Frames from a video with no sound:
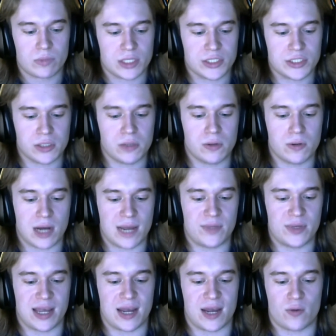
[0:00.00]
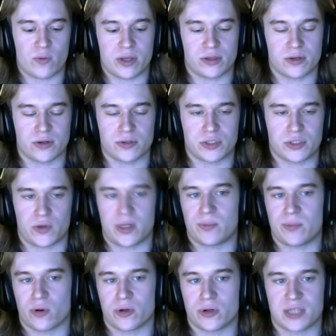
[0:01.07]
So I began with those
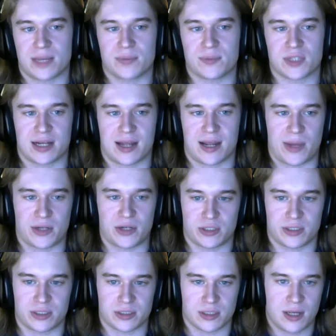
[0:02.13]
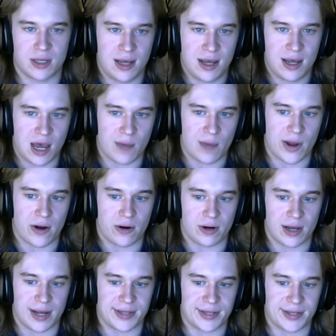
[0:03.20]
2D prototypes, like I mentioned,
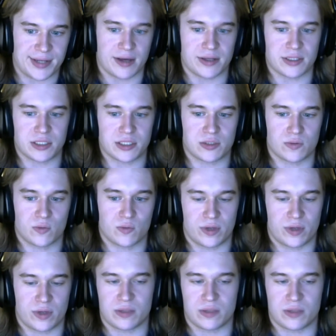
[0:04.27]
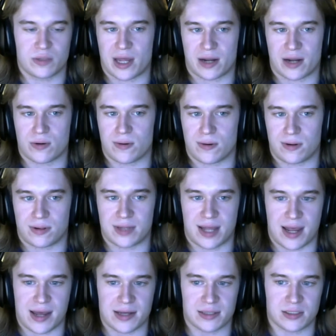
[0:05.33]
about ideas with the black hole.
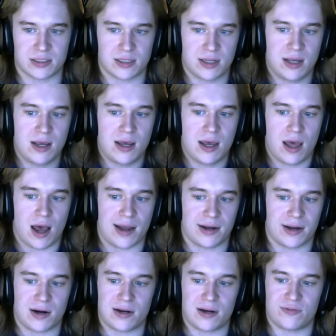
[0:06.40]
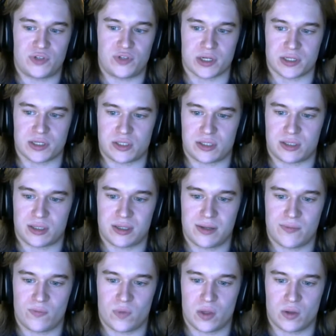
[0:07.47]
And I kind of just
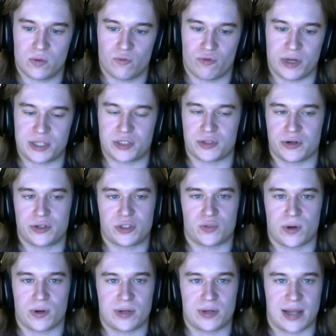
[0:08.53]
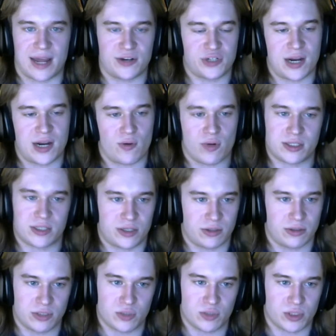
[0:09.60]
researched what engine I wanted to
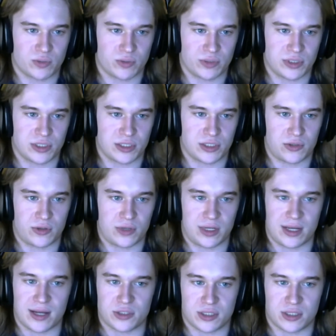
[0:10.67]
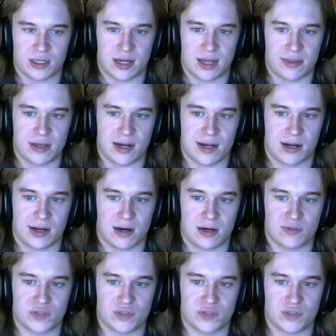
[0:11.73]
use, which was this 2D engine, and then I kind of